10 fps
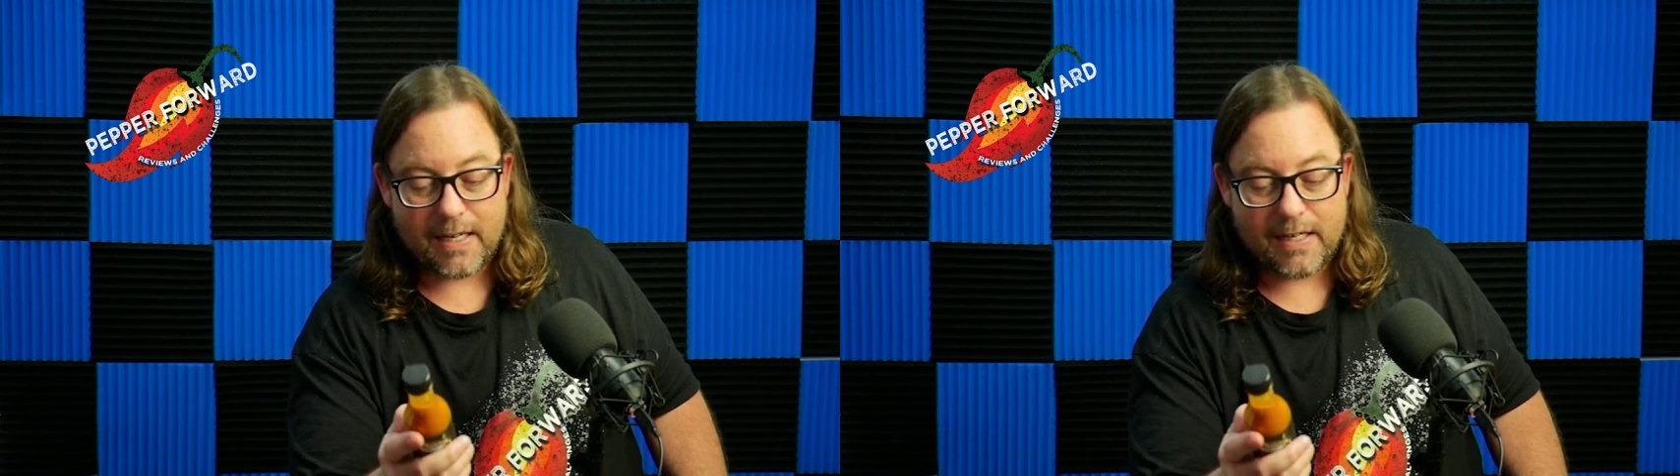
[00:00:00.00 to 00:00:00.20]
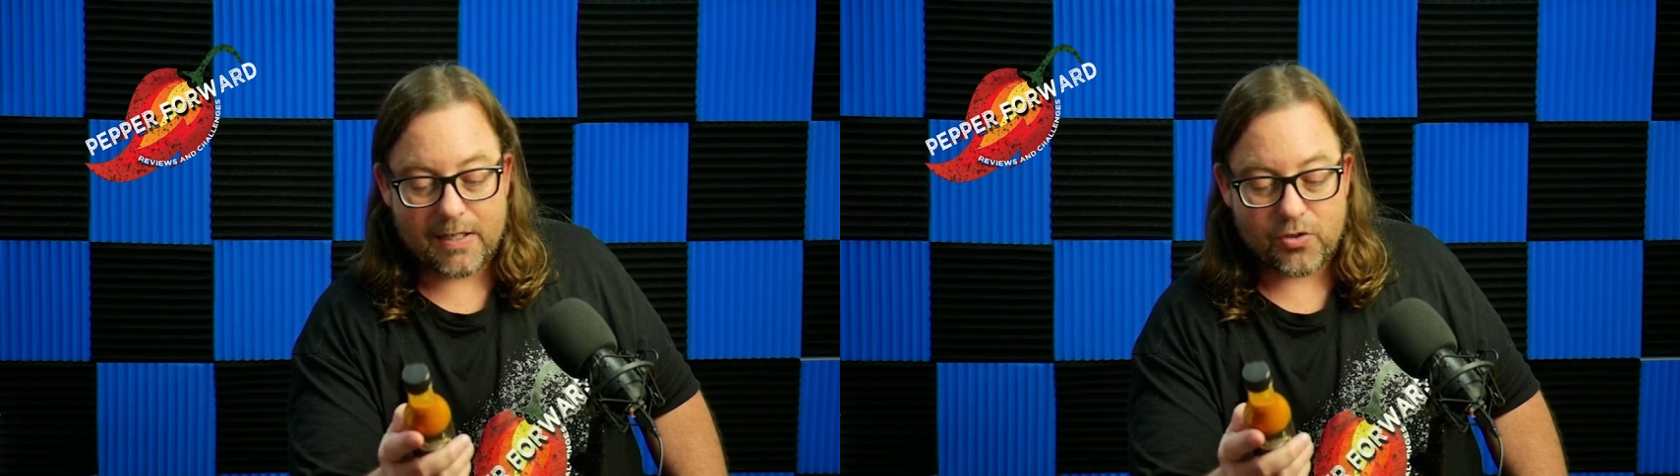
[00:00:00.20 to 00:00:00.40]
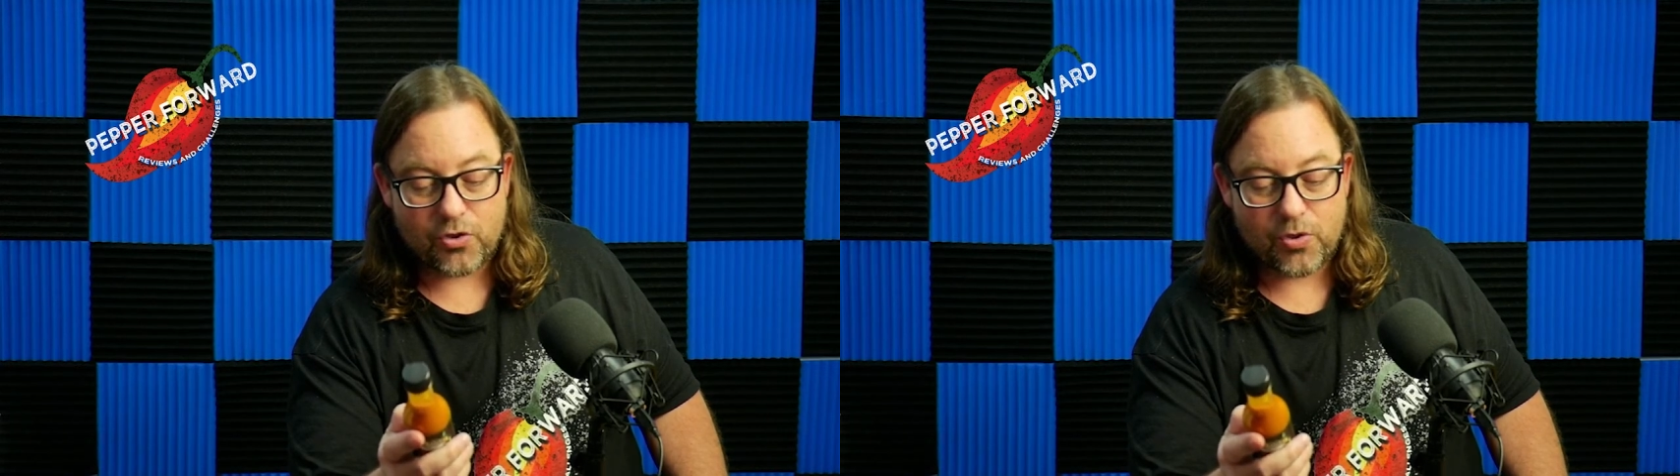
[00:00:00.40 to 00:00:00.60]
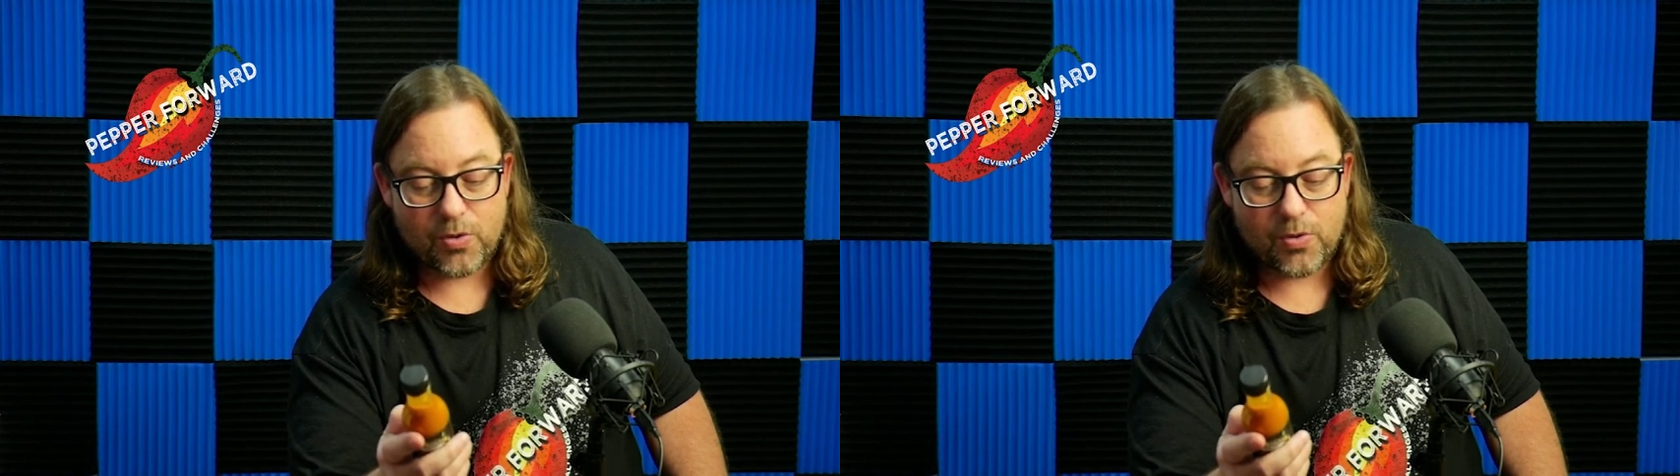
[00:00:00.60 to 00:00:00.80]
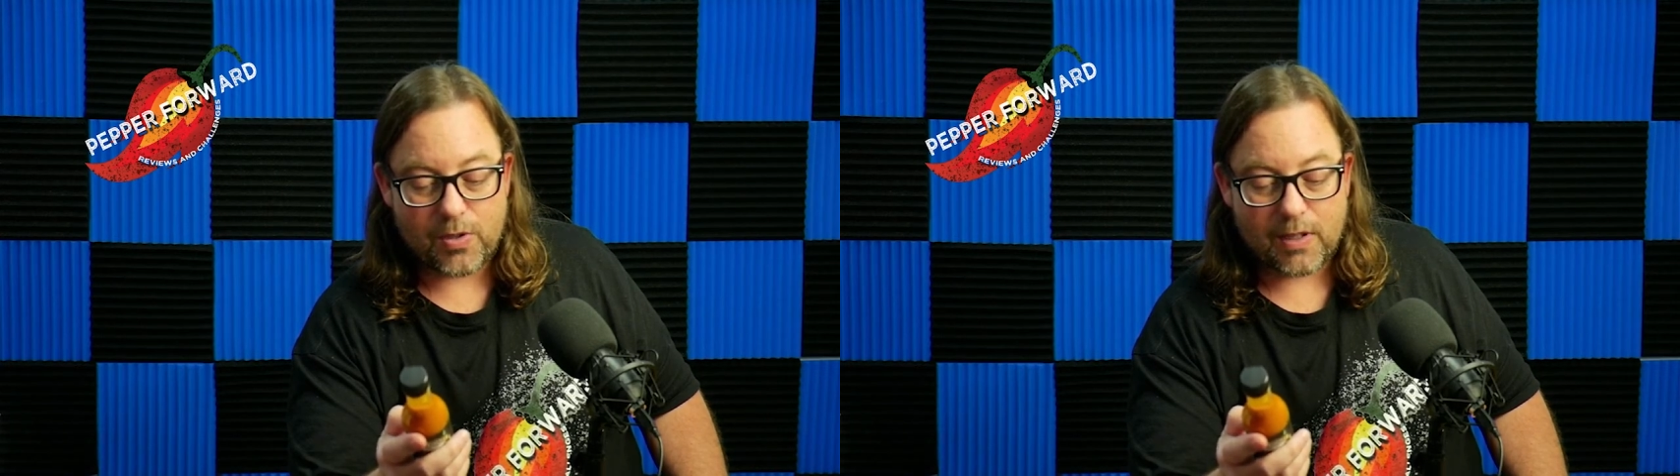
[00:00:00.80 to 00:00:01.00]
and is
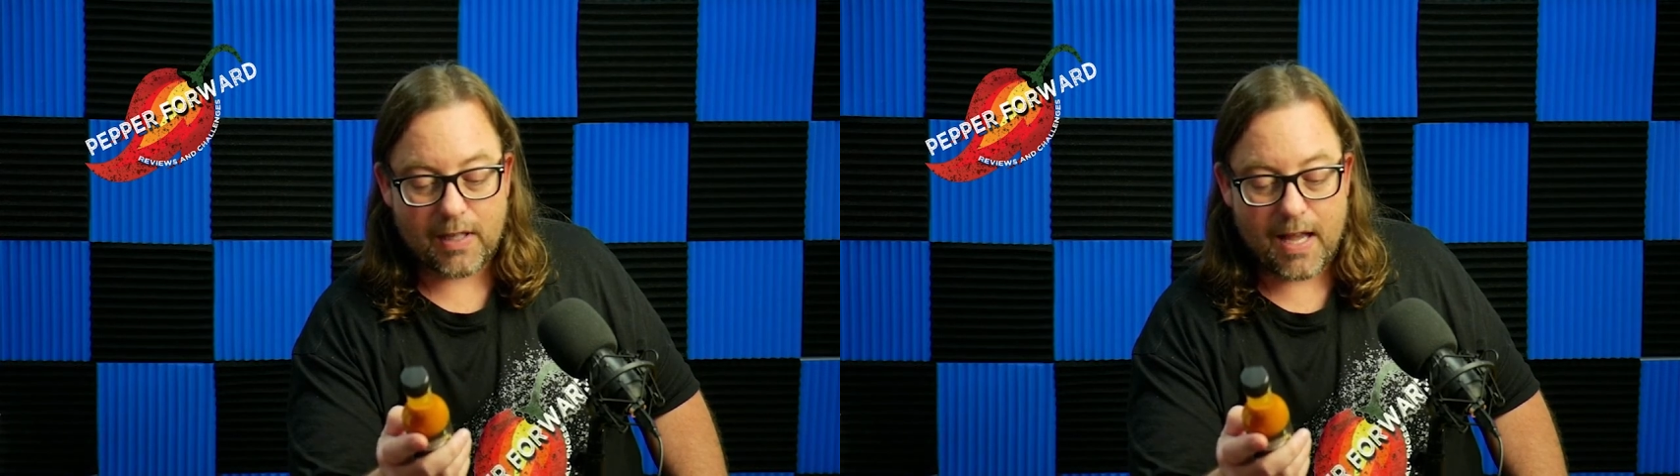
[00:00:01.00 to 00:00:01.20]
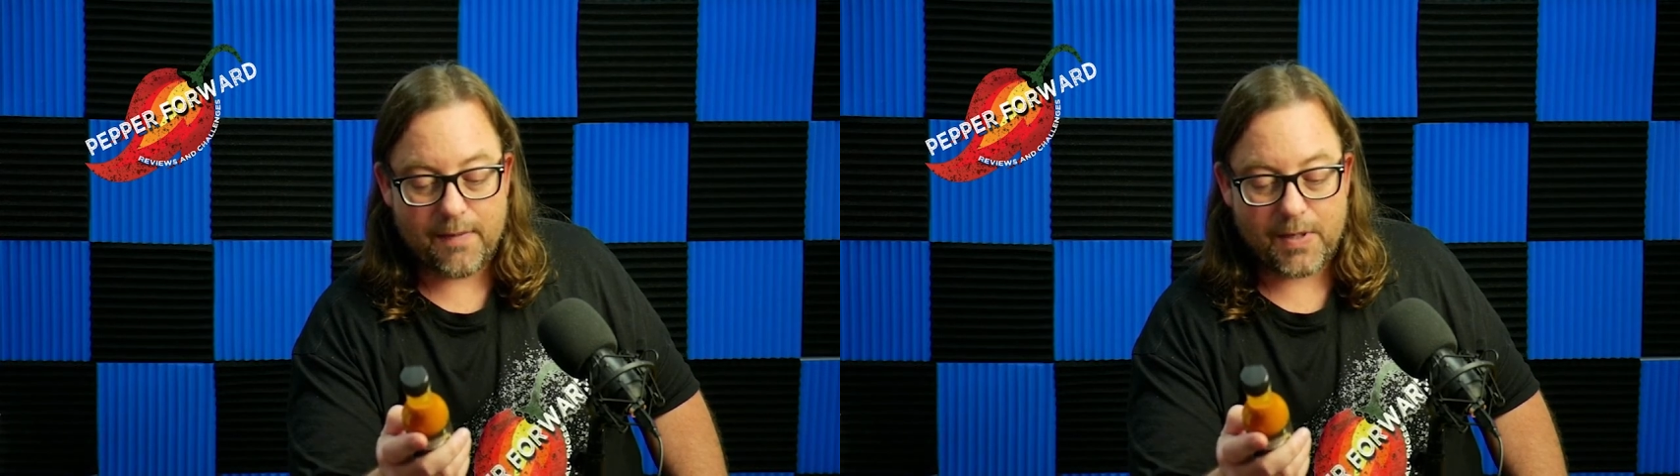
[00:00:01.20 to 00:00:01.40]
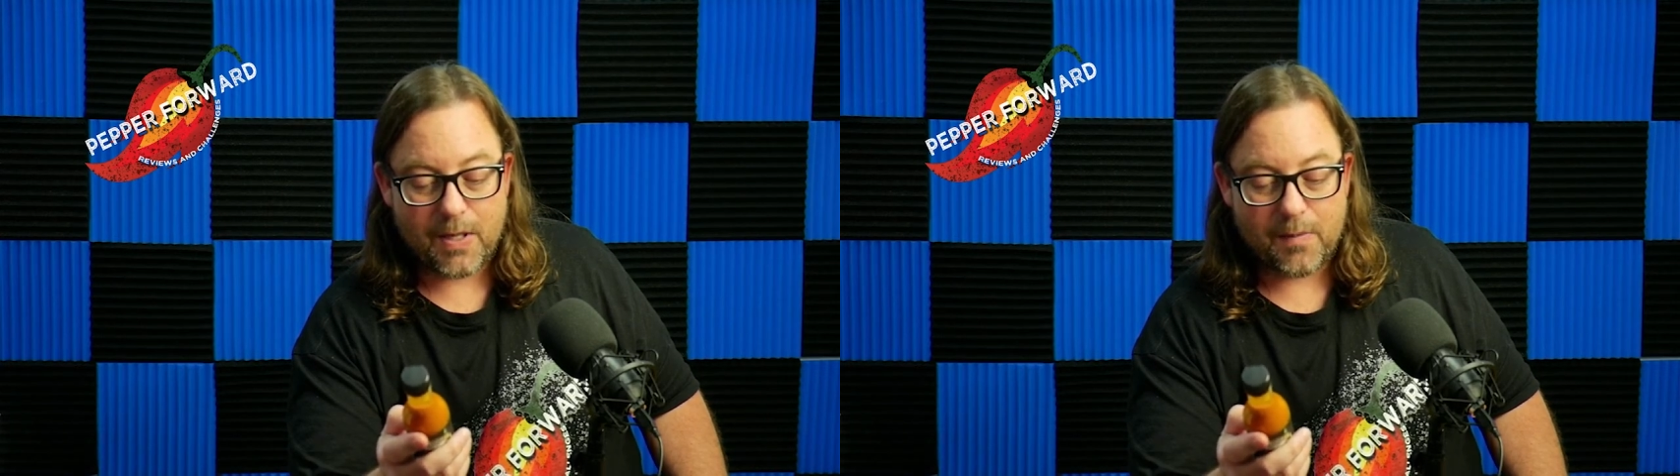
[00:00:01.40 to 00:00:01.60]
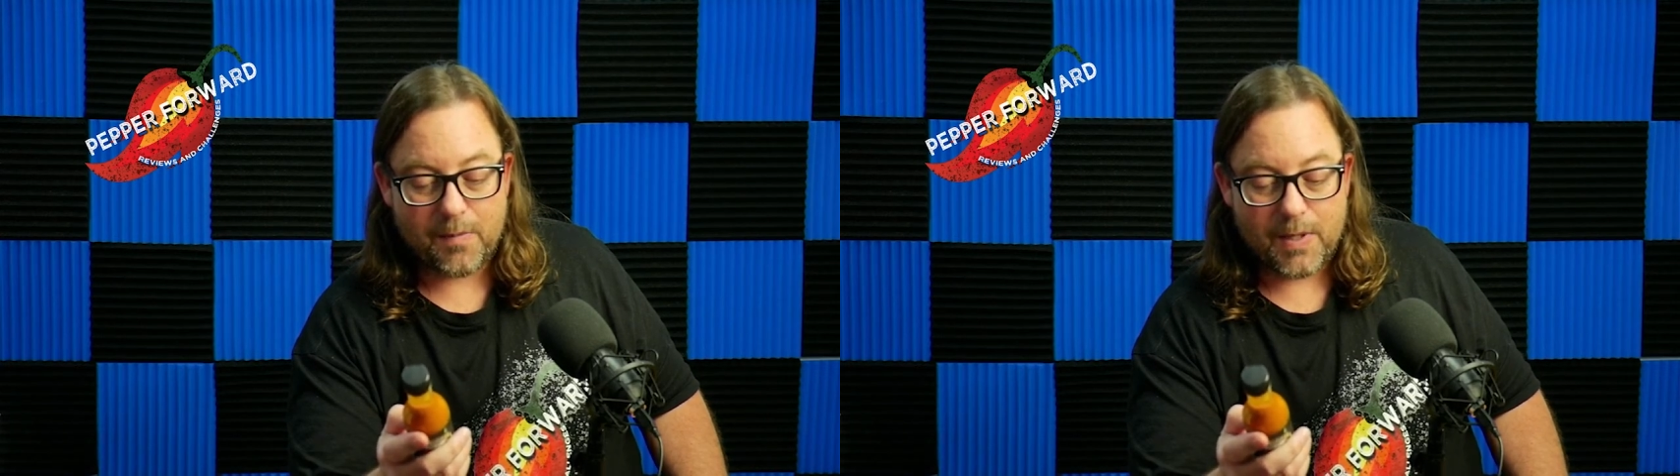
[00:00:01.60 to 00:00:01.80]
sure to liven up